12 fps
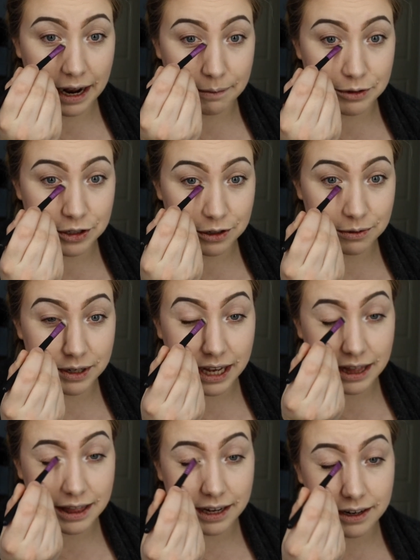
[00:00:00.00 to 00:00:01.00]
I'm sure we'll
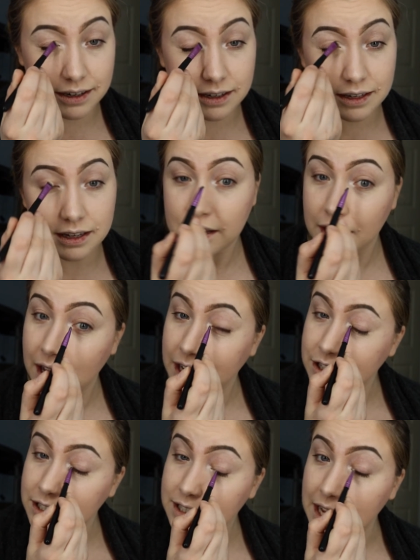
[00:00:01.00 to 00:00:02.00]
get there. I
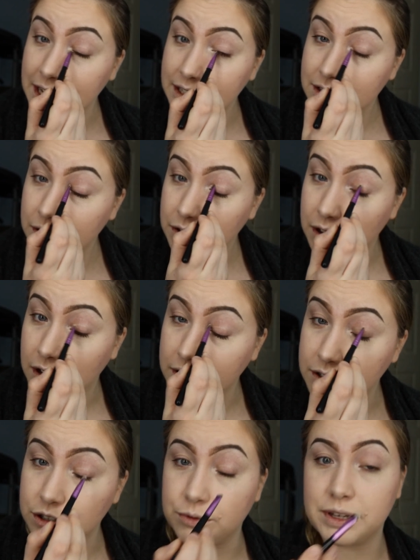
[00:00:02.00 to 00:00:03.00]
just take so
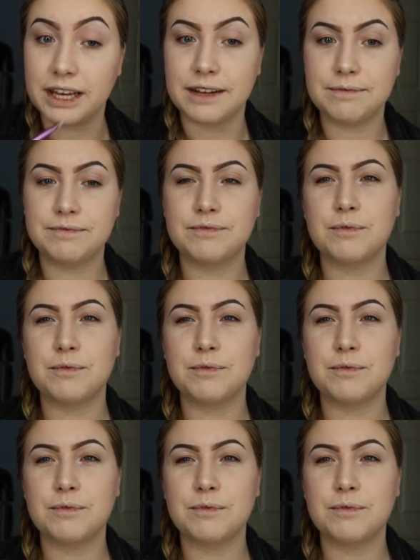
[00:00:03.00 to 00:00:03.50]
long doing it.